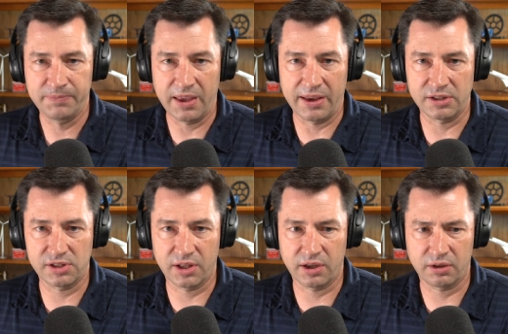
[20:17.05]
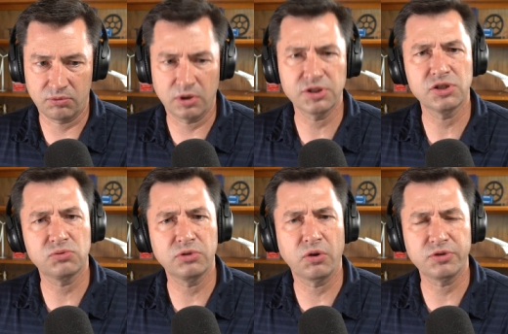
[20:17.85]
as the well
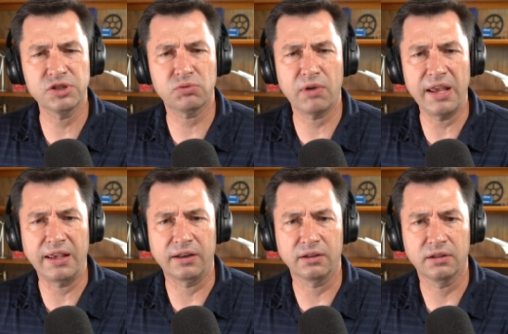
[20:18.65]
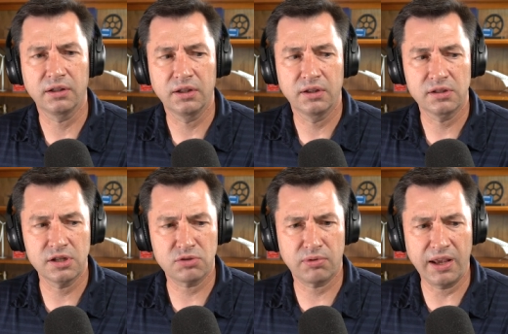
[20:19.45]
since no since Reagan,
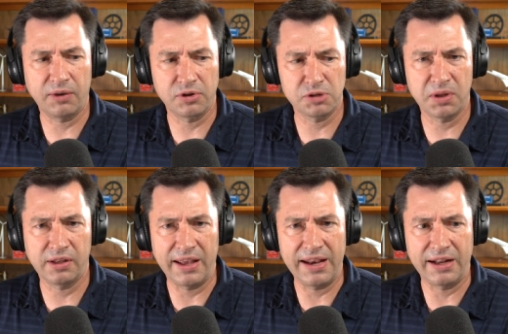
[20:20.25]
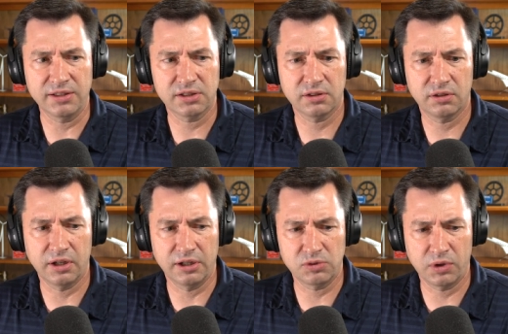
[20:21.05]
since Reagan, which had been the 80s,
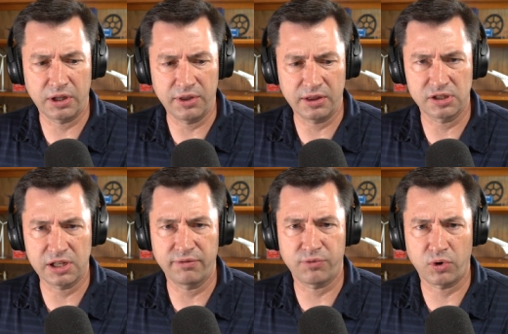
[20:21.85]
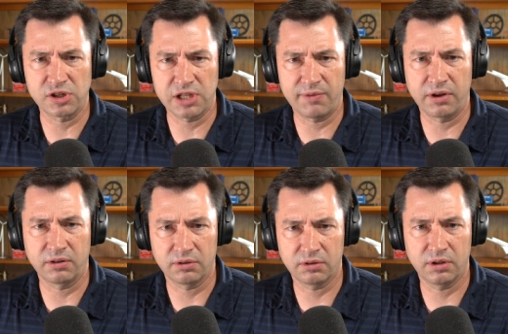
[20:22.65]
uh, is when I think the 747